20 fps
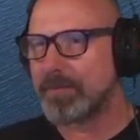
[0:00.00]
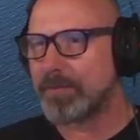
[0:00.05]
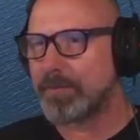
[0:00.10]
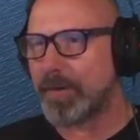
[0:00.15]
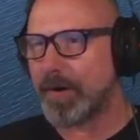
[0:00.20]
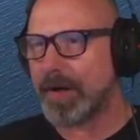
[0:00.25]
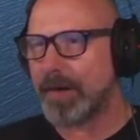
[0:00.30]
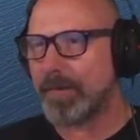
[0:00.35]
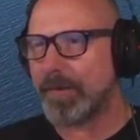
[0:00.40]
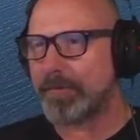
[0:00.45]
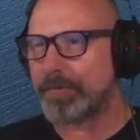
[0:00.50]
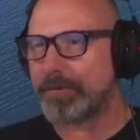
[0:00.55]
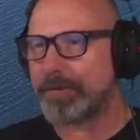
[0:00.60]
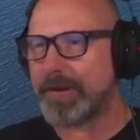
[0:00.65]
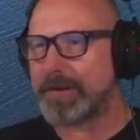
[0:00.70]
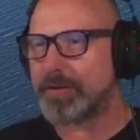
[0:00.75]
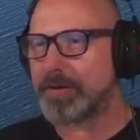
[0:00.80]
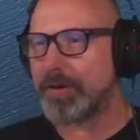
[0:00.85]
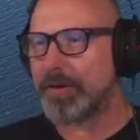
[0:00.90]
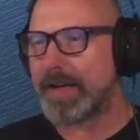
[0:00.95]
But I'm
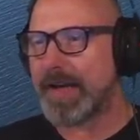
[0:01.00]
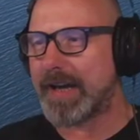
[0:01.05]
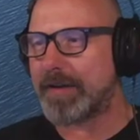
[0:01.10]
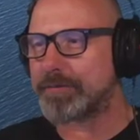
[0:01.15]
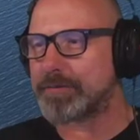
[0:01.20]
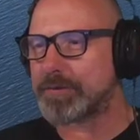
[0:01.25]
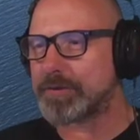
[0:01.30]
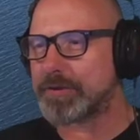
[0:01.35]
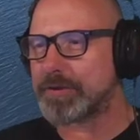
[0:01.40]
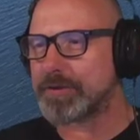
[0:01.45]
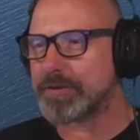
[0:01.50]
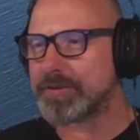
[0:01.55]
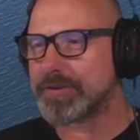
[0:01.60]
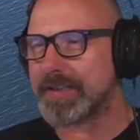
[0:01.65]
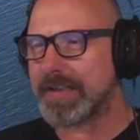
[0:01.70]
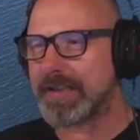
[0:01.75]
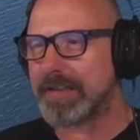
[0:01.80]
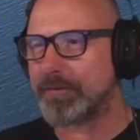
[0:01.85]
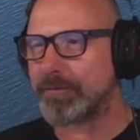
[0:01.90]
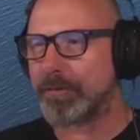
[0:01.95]
afraid you're going to have to
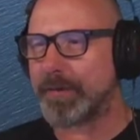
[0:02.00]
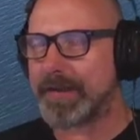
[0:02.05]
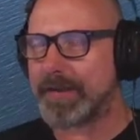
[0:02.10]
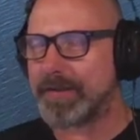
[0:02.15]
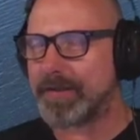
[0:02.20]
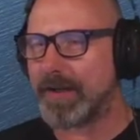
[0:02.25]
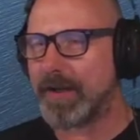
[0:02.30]
settle with